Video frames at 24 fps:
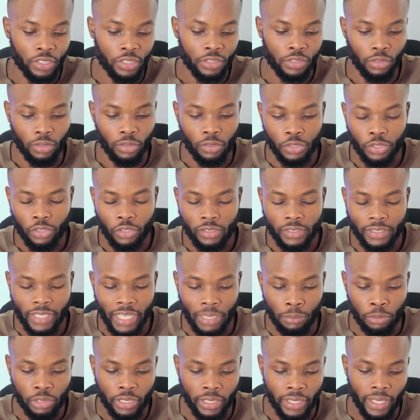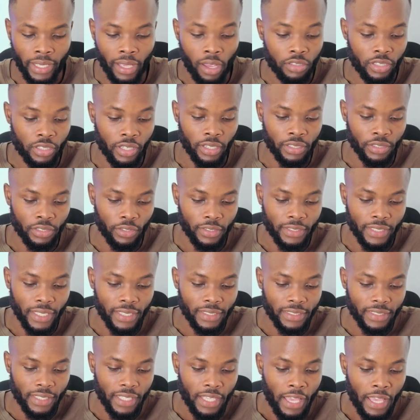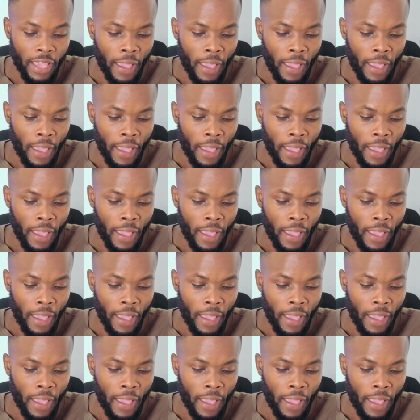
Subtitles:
solutions and monitoring Azure resources,